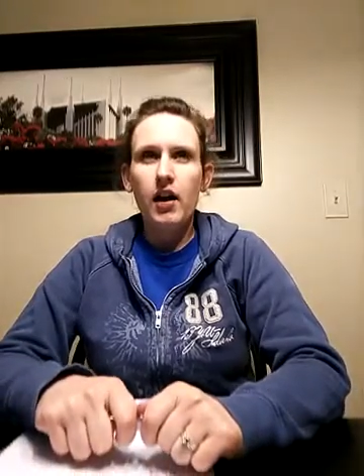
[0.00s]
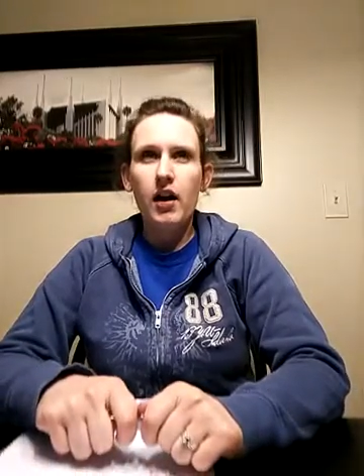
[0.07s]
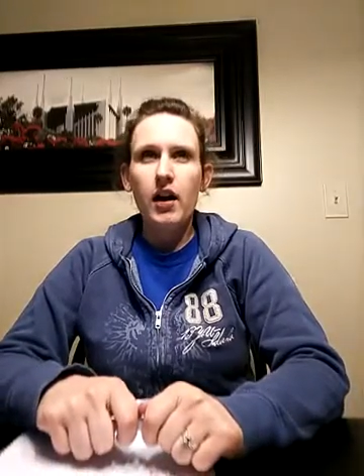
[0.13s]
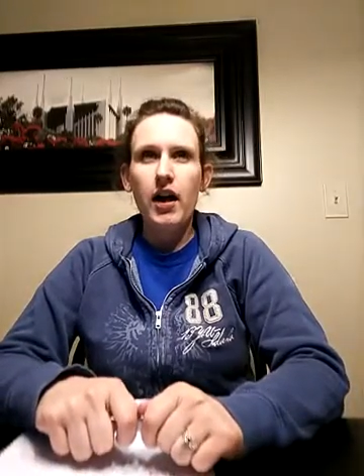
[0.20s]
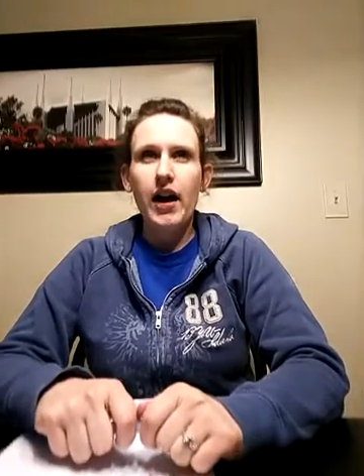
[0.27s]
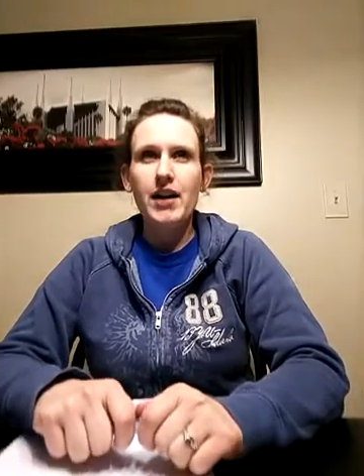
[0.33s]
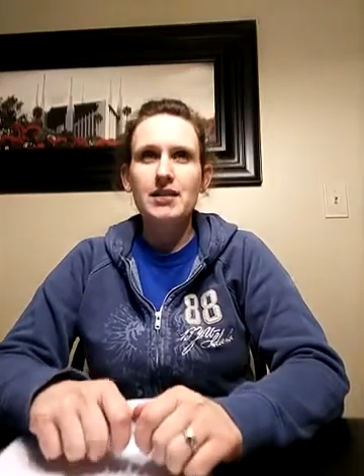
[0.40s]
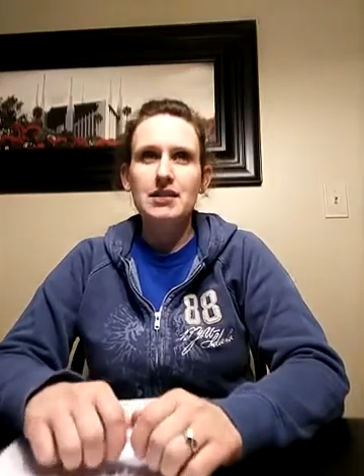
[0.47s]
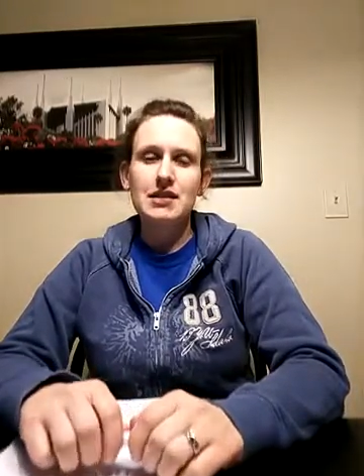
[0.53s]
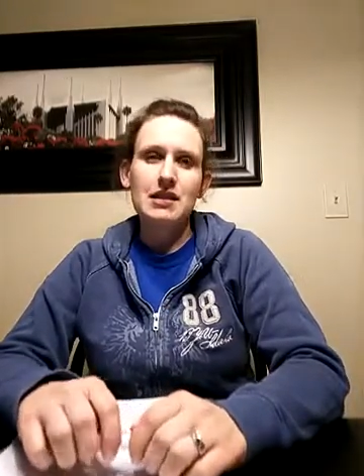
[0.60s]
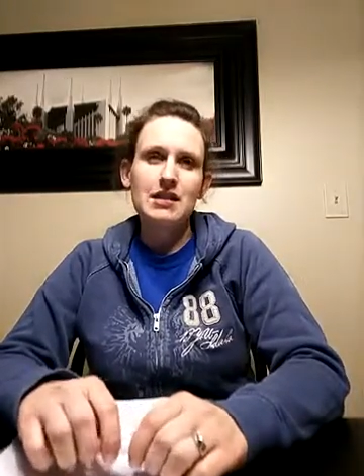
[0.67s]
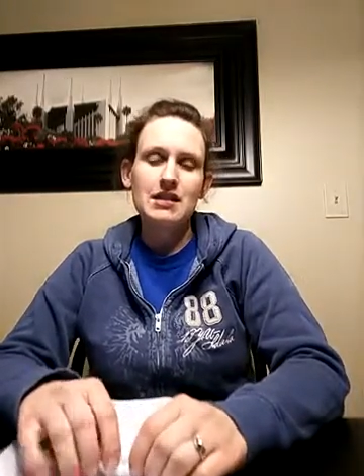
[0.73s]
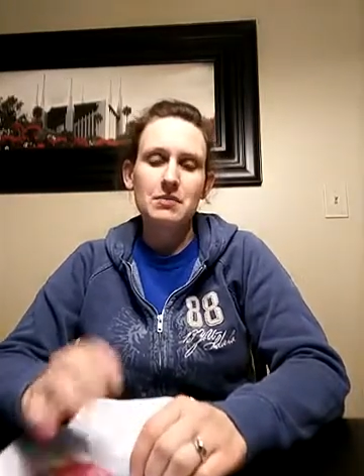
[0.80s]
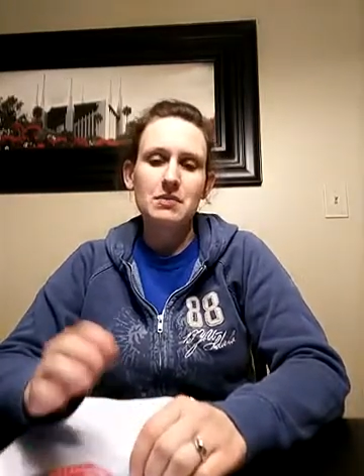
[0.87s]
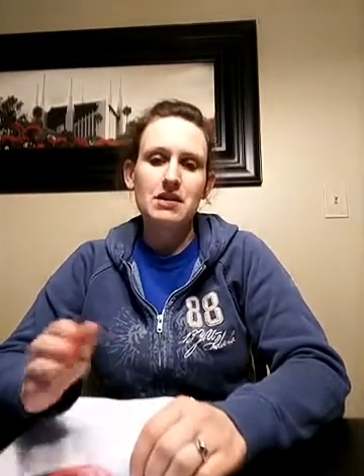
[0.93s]
as
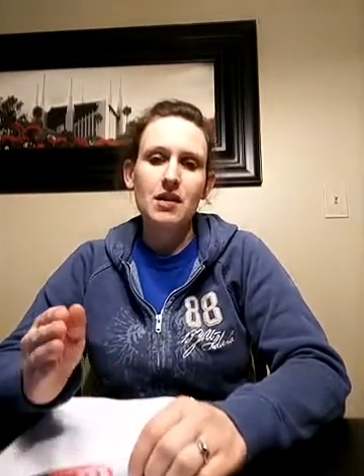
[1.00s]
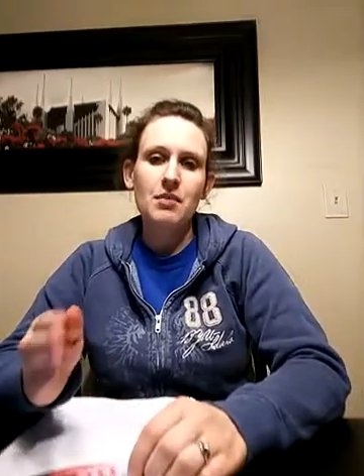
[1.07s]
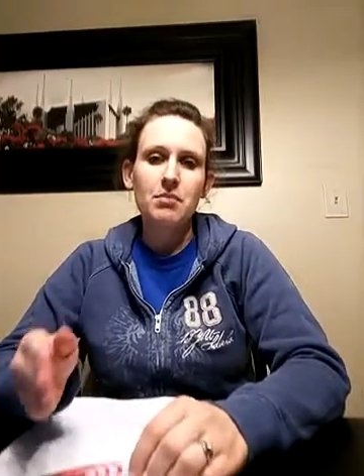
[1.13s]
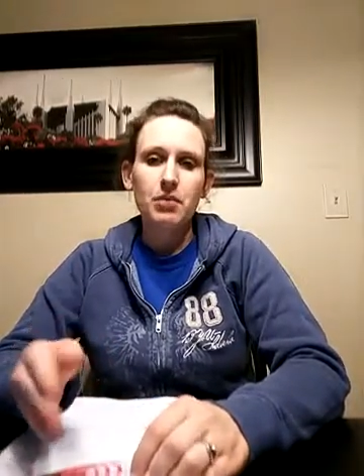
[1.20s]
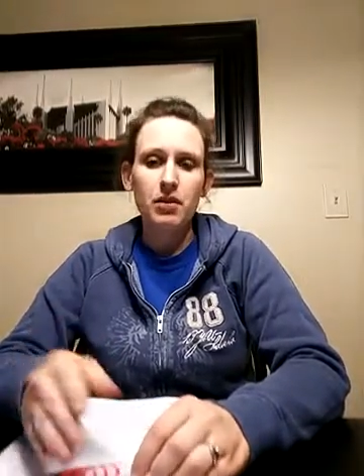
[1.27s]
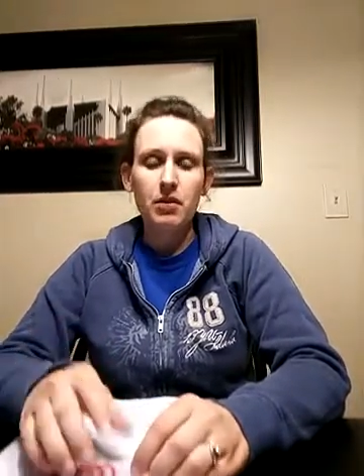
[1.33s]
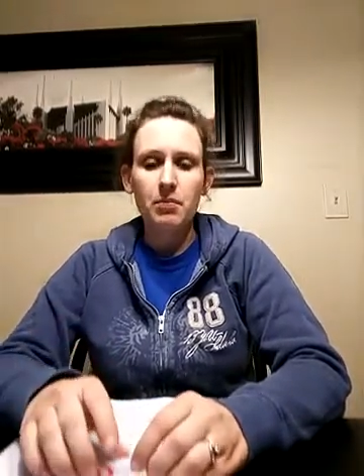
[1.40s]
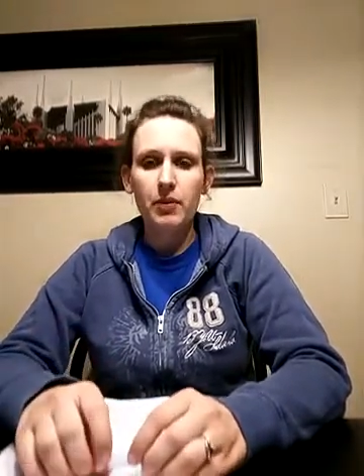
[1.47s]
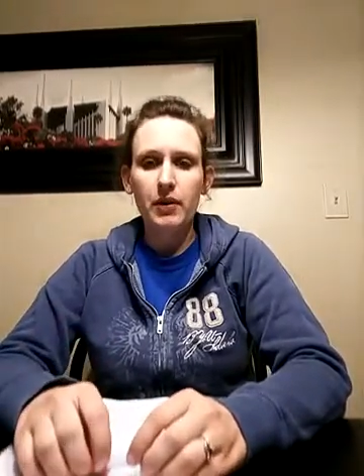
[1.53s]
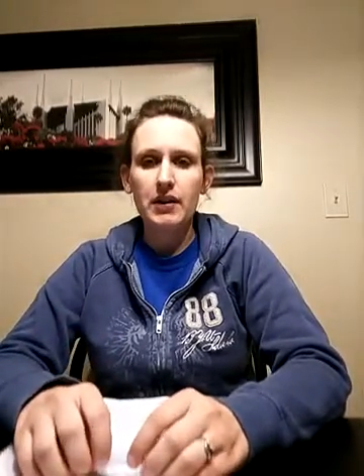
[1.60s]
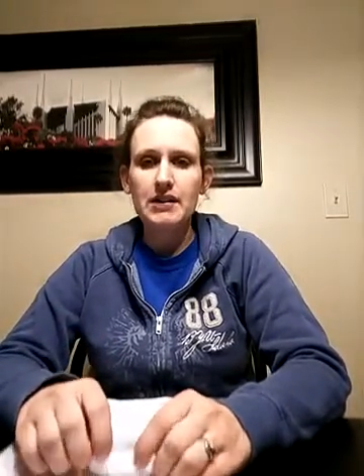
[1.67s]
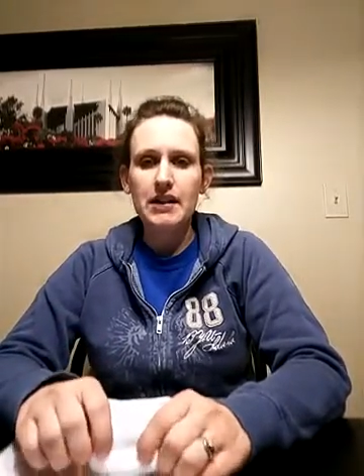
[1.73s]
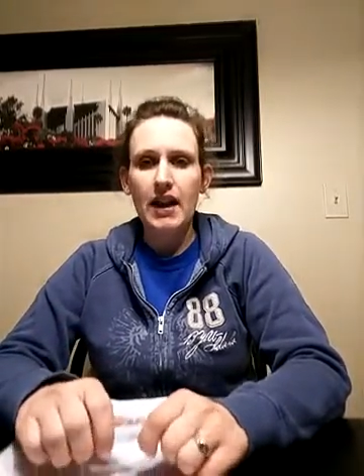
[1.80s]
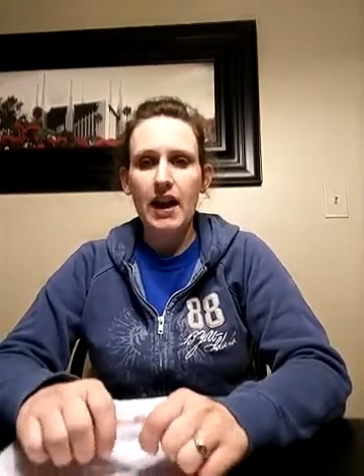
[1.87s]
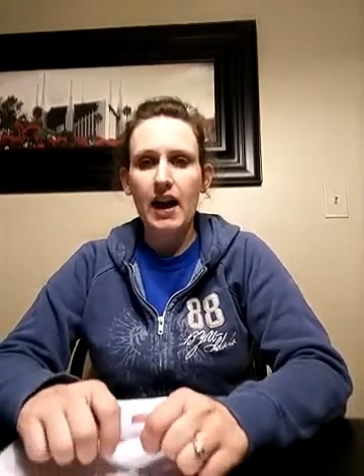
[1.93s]
some sub-bullet points,
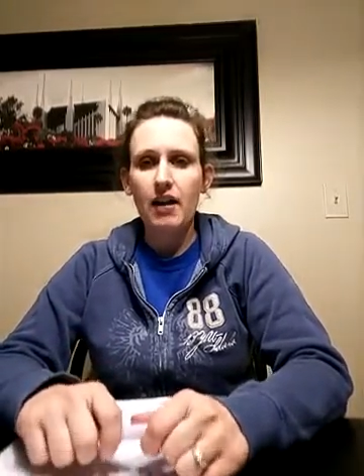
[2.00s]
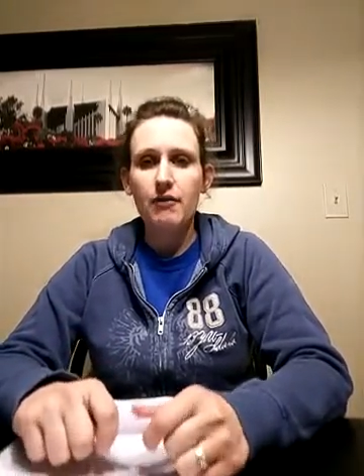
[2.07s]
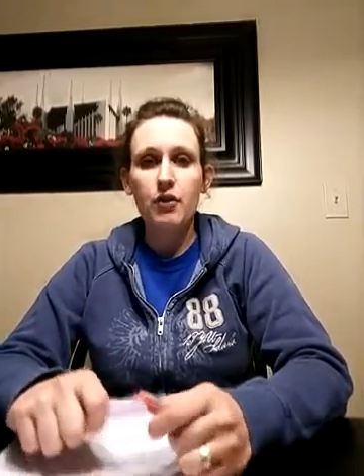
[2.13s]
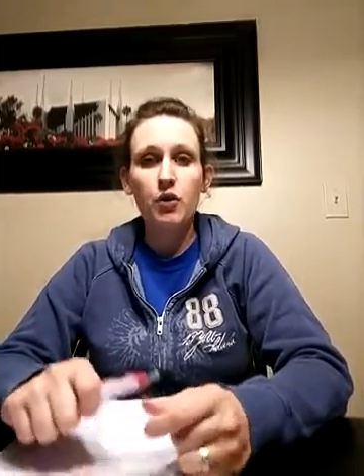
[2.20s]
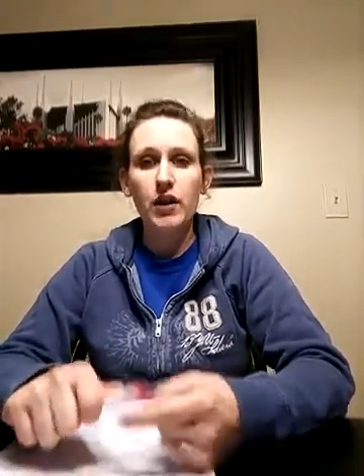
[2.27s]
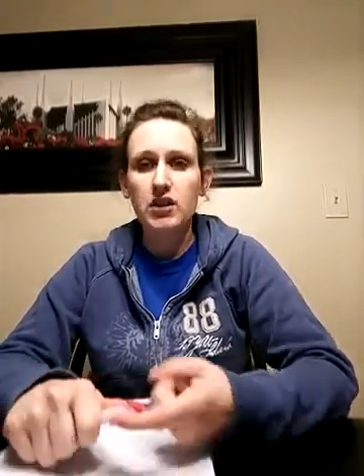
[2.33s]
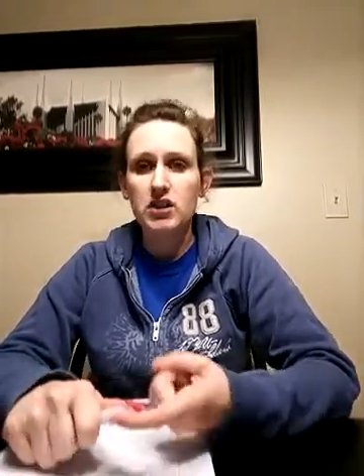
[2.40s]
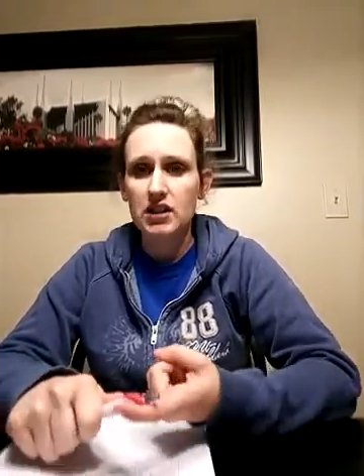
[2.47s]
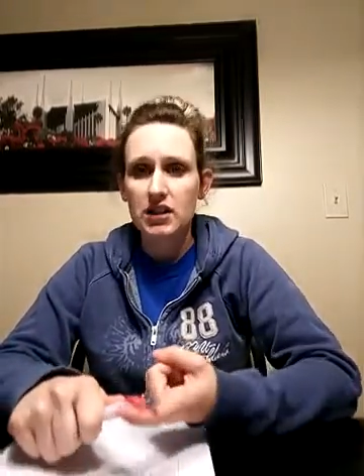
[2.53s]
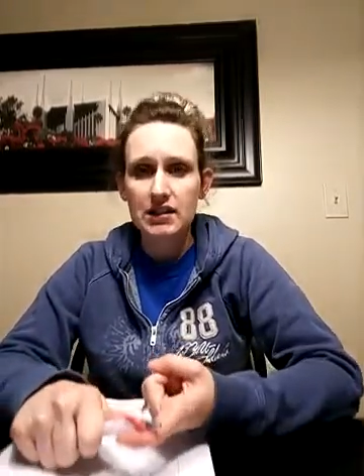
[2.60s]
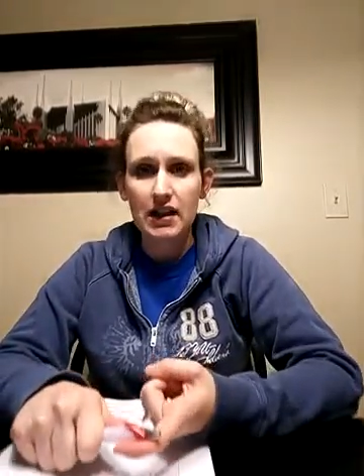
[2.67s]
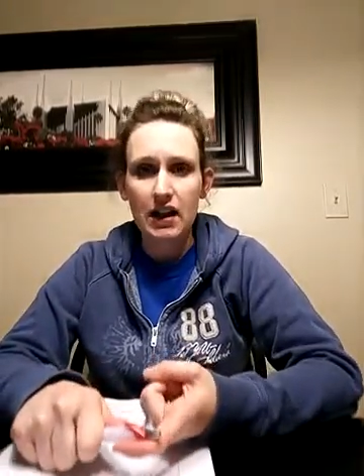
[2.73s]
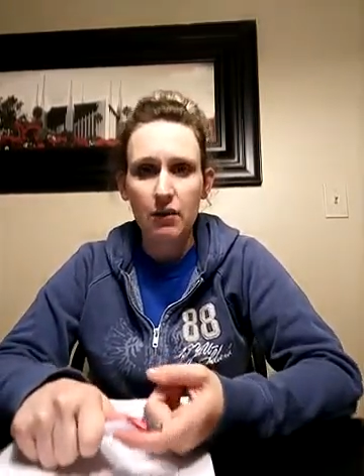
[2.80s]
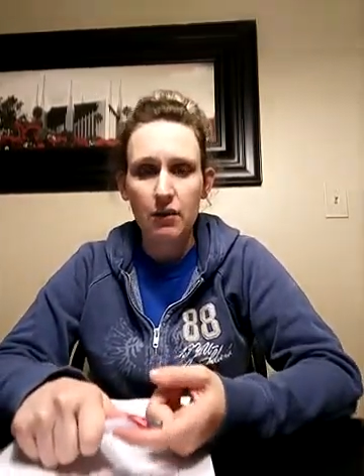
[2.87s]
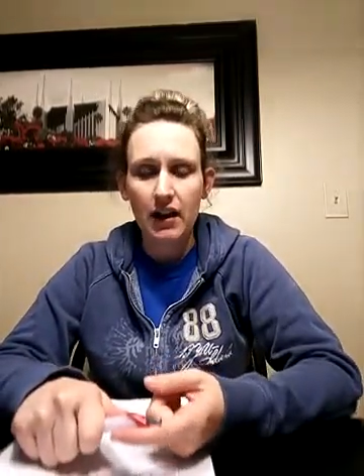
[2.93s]
I have questions
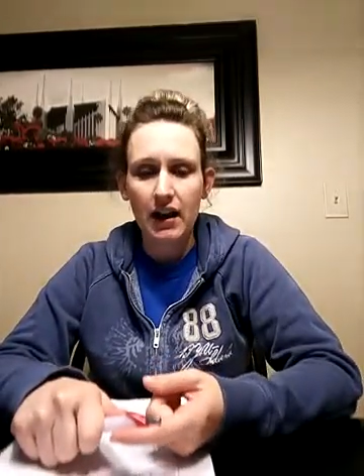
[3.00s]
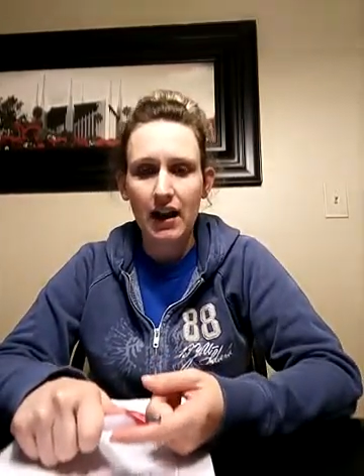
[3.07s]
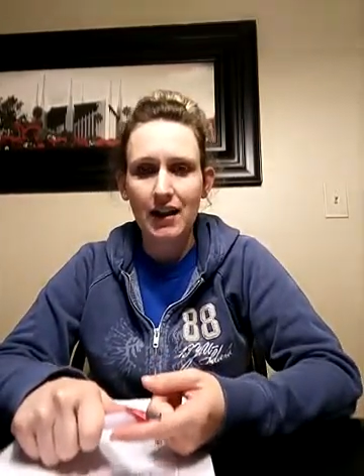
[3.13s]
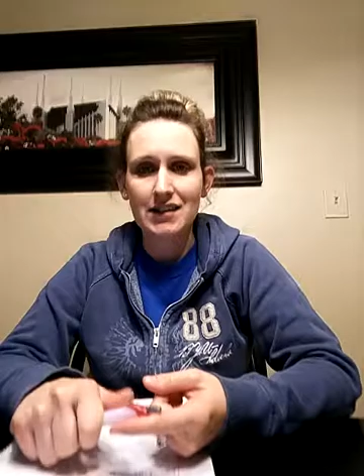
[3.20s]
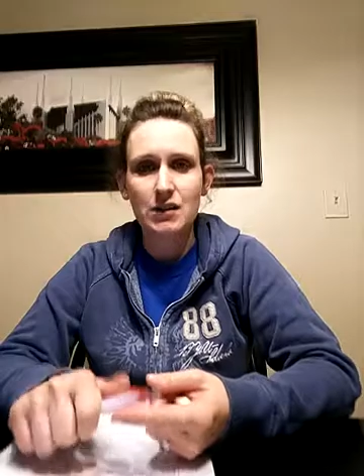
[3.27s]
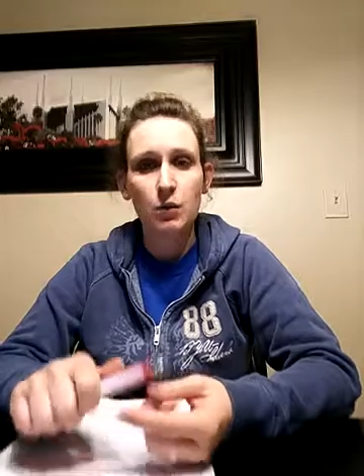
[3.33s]
that I want to ask.